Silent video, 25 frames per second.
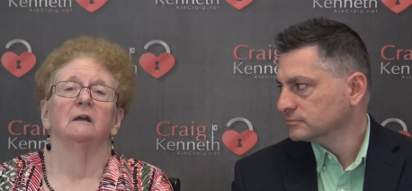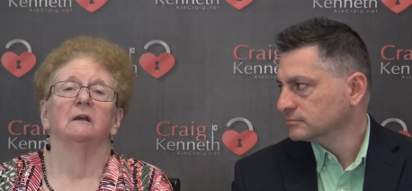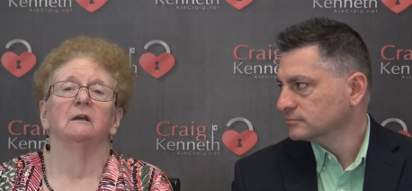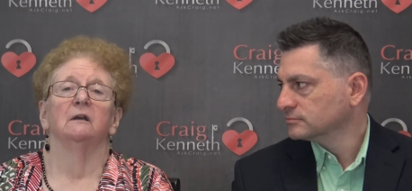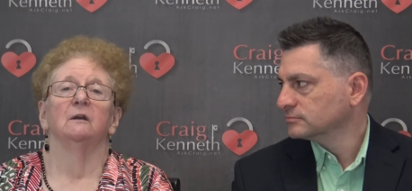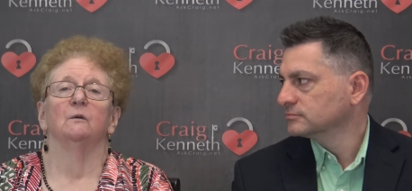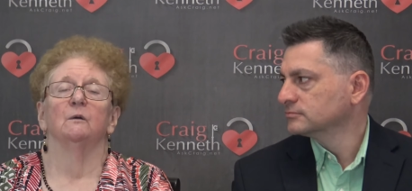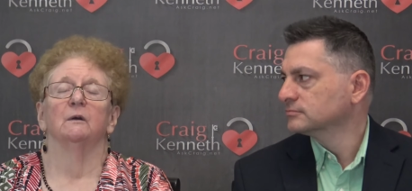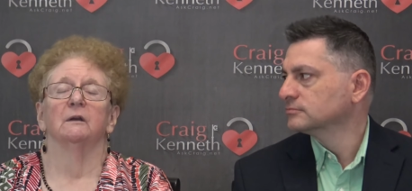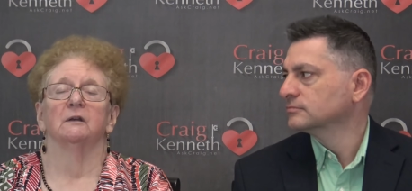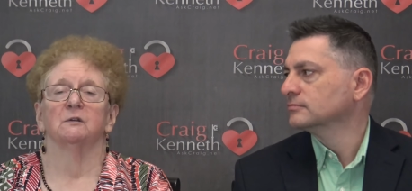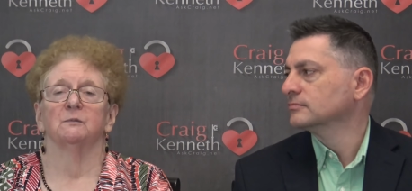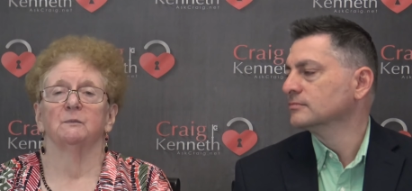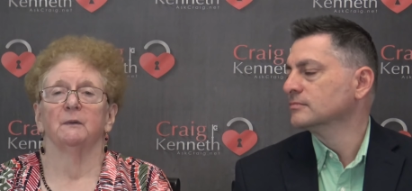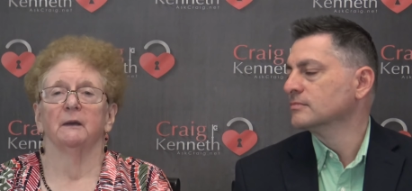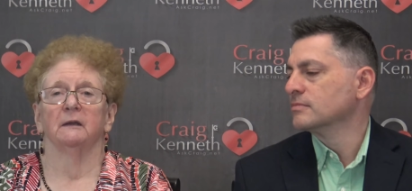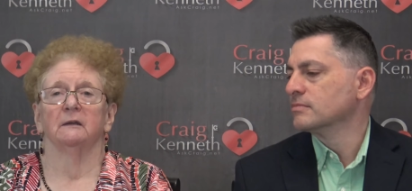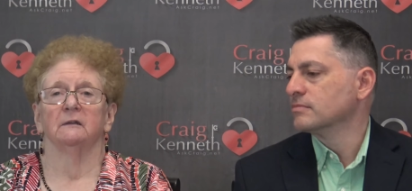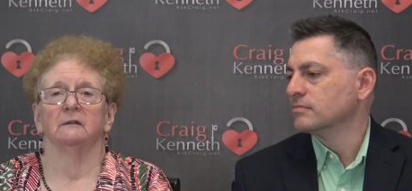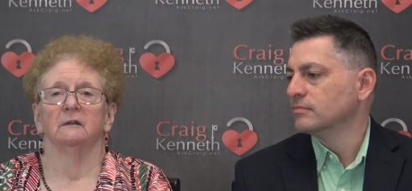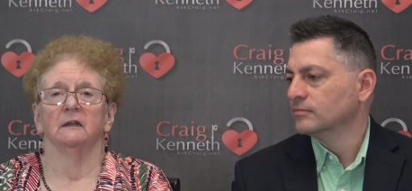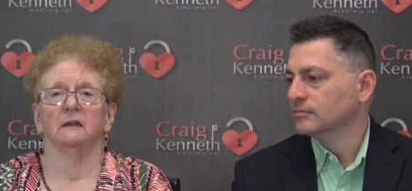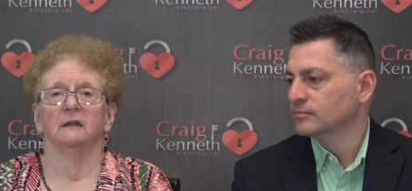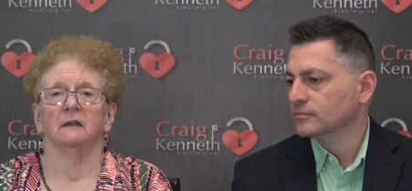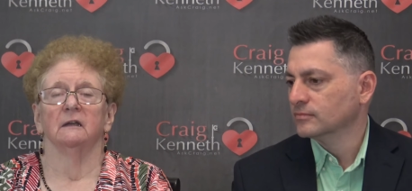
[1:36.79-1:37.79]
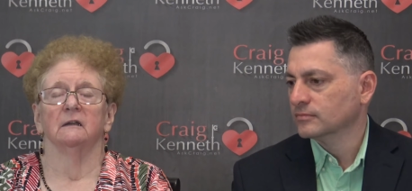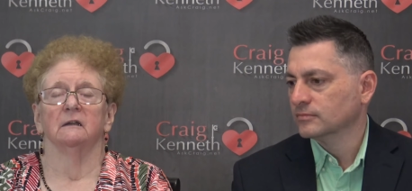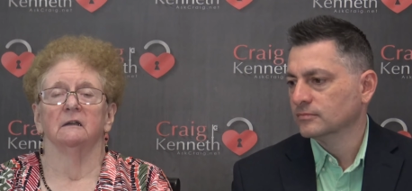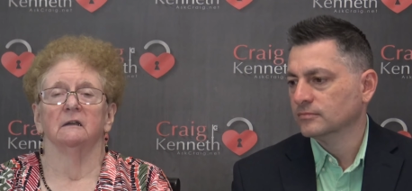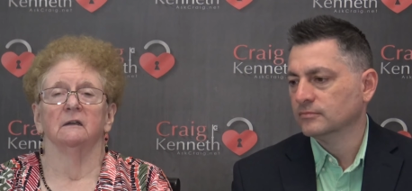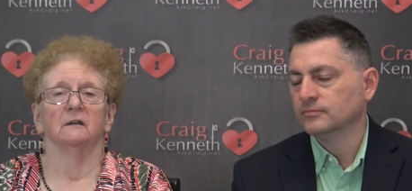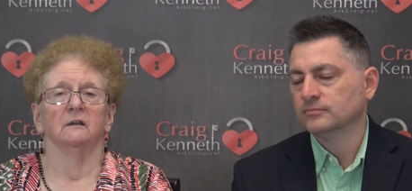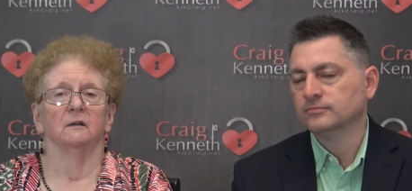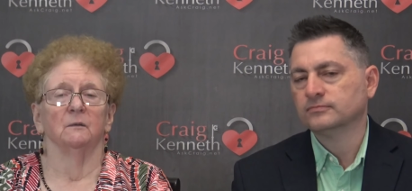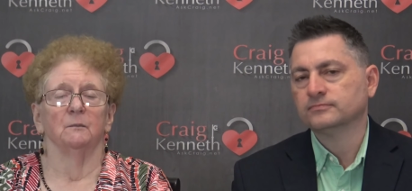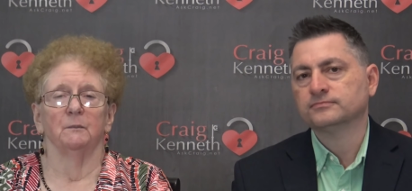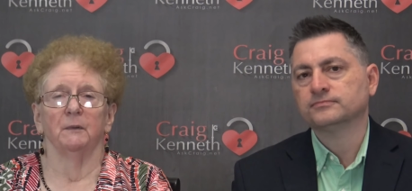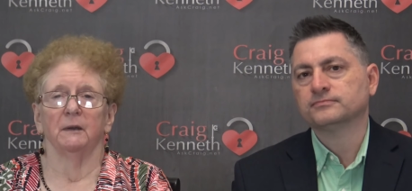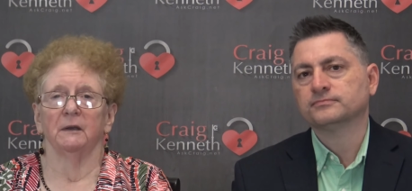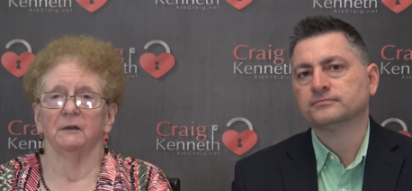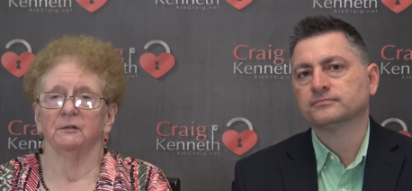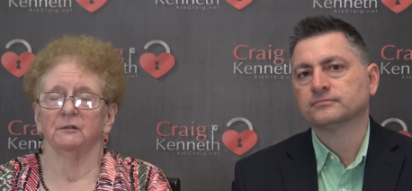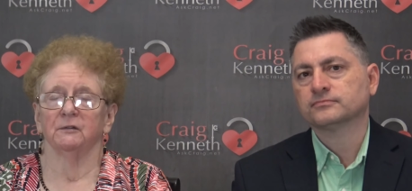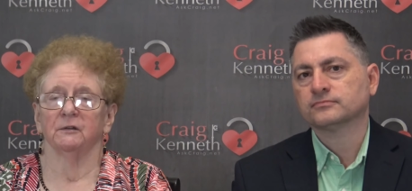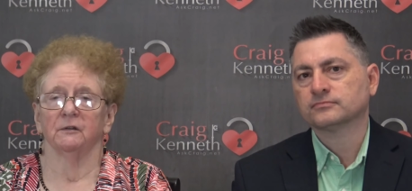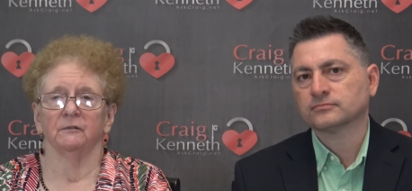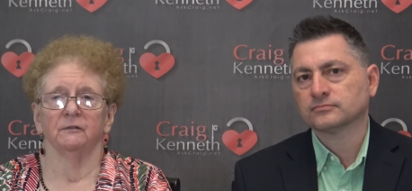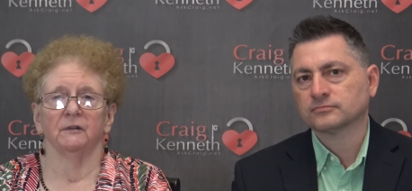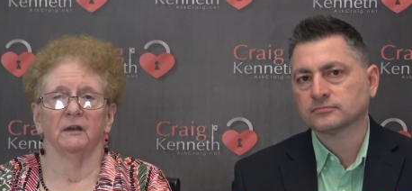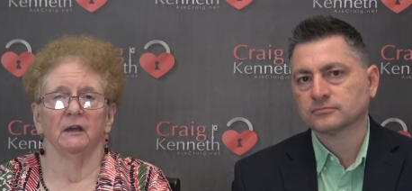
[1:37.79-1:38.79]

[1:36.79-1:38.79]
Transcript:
Speaker 1: You expect to get the best of